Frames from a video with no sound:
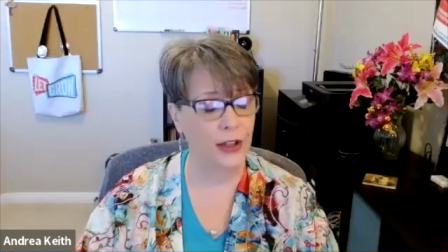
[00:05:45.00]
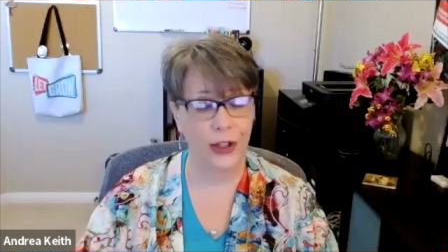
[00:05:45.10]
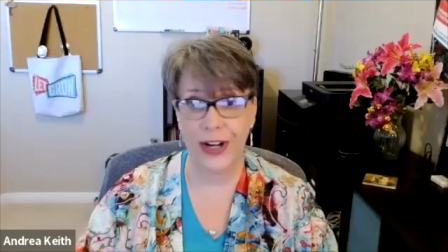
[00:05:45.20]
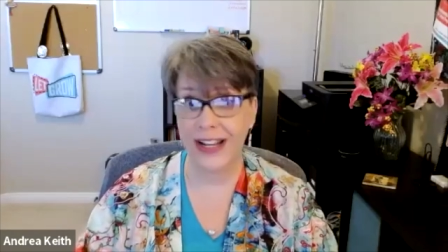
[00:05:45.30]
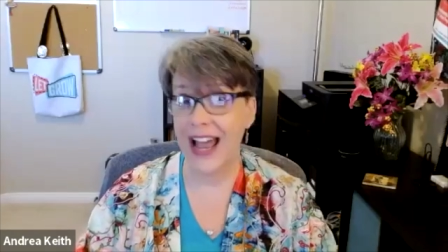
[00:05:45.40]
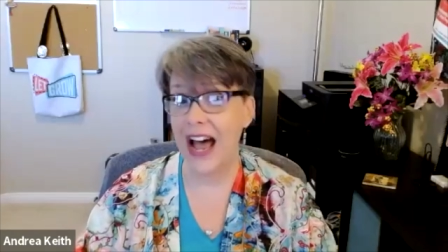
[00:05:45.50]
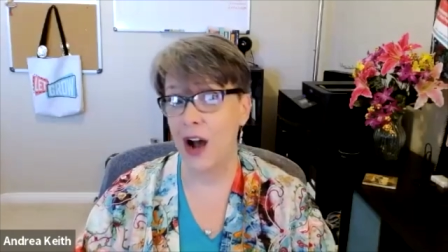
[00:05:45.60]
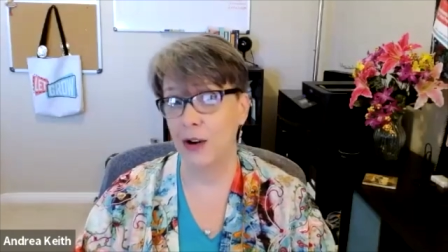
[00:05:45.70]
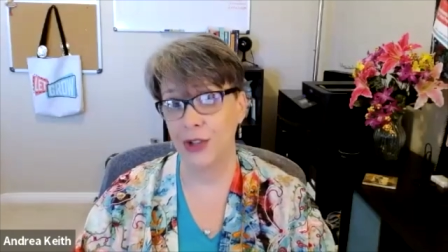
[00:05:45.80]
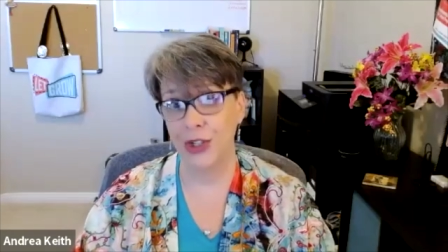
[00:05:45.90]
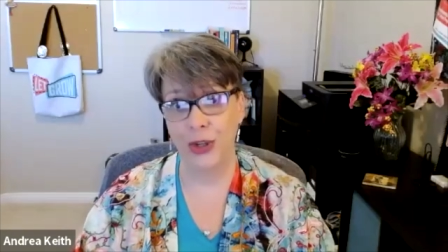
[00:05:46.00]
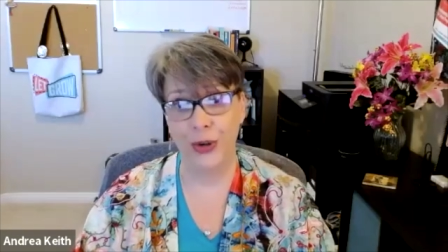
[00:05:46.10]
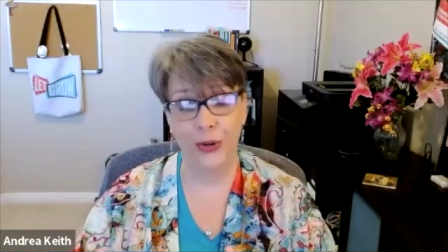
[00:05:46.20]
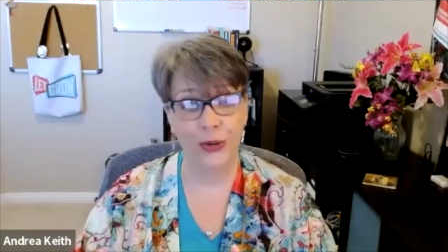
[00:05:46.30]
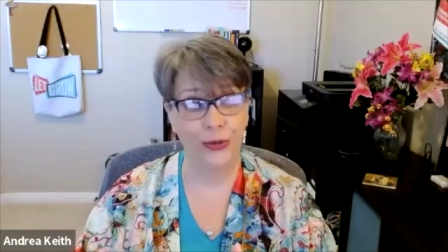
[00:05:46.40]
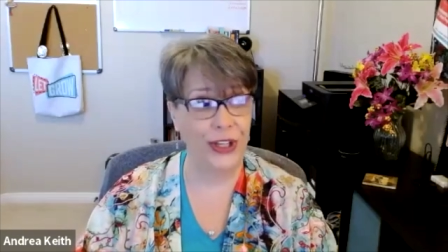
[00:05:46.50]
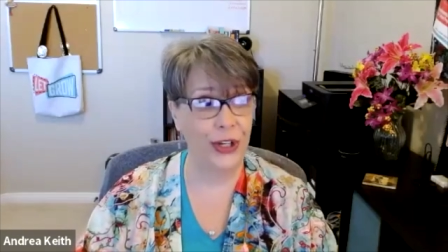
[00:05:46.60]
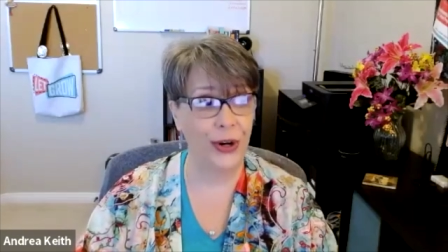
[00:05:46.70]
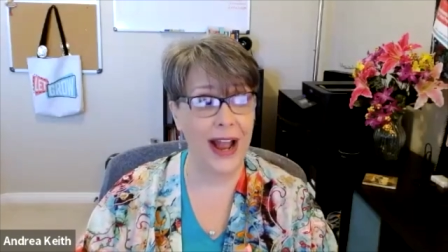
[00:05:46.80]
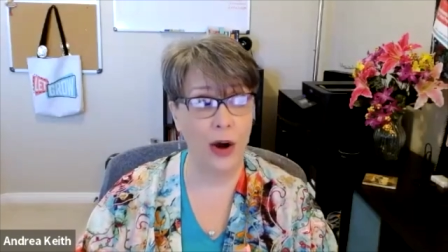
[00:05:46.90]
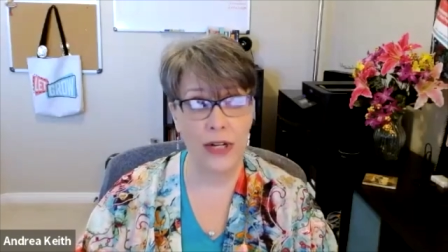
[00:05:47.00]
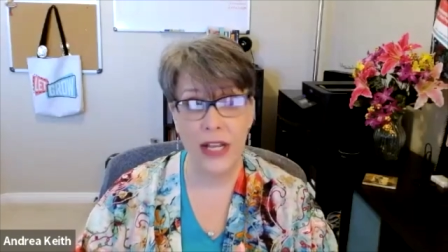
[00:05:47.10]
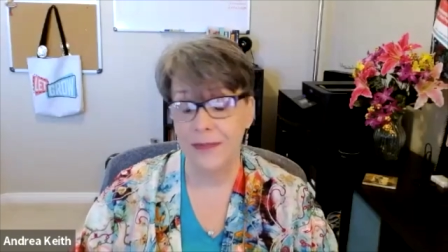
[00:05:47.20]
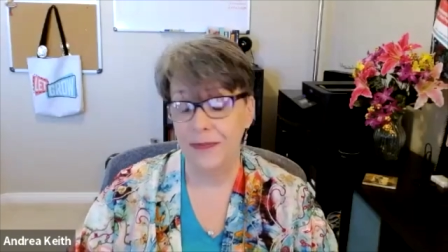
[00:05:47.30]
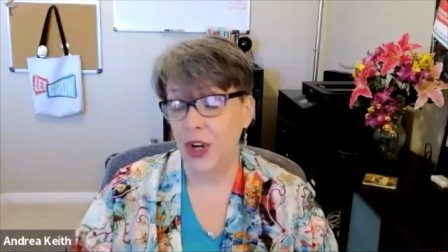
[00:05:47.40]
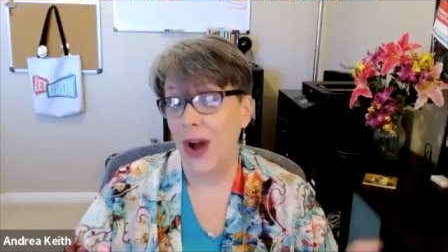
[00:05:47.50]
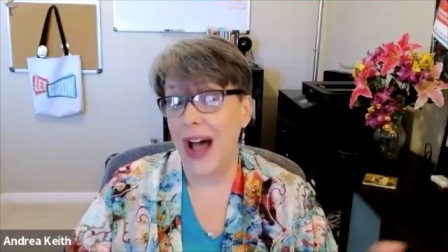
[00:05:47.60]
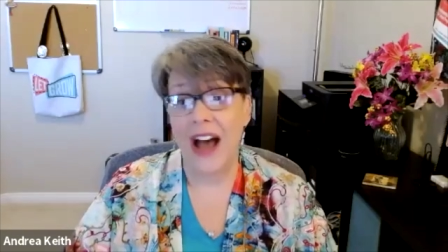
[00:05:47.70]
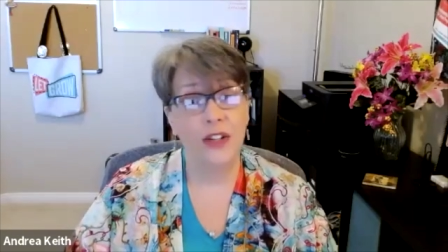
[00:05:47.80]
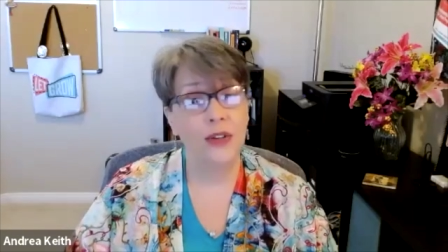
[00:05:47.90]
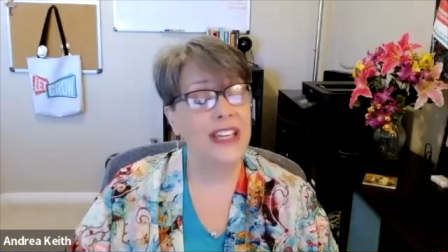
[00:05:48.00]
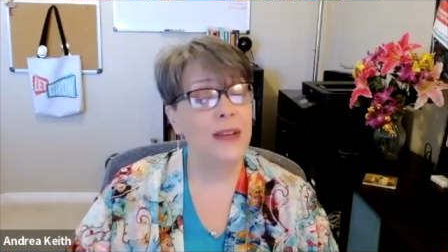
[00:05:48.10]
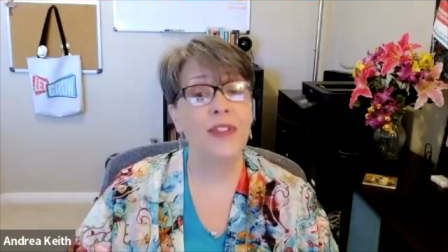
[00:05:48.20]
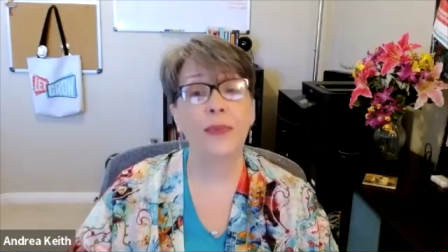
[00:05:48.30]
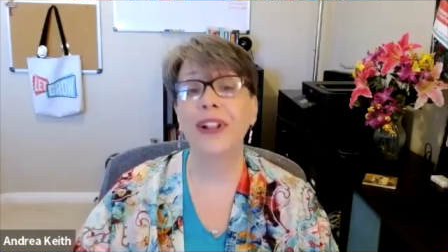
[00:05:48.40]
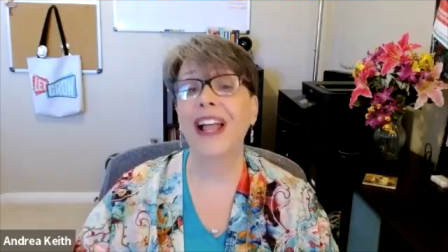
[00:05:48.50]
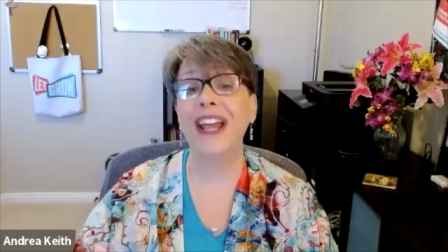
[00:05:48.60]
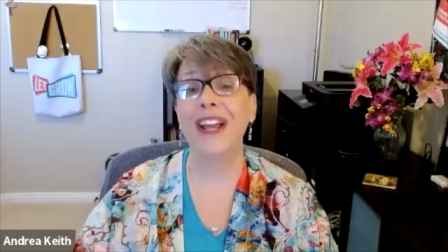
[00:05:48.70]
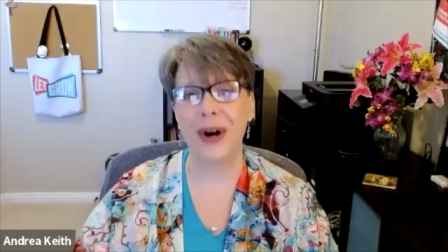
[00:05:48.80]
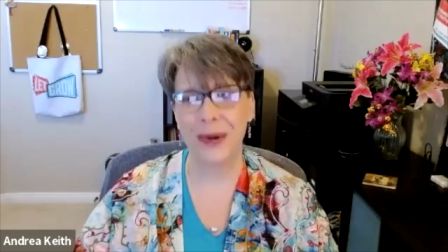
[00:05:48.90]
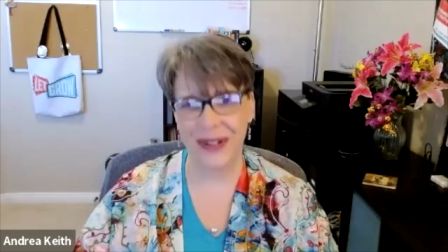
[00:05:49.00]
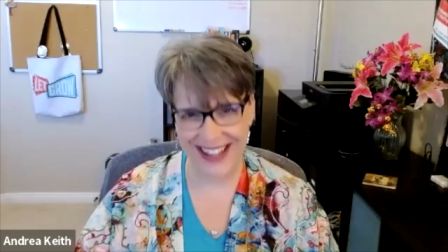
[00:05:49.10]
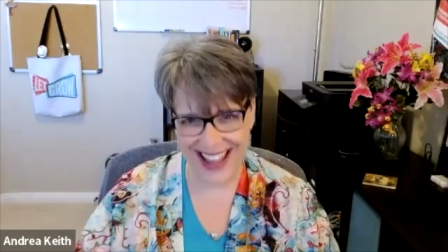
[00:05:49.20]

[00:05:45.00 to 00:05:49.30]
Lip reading: learning how to figure out, how do you keep the play going?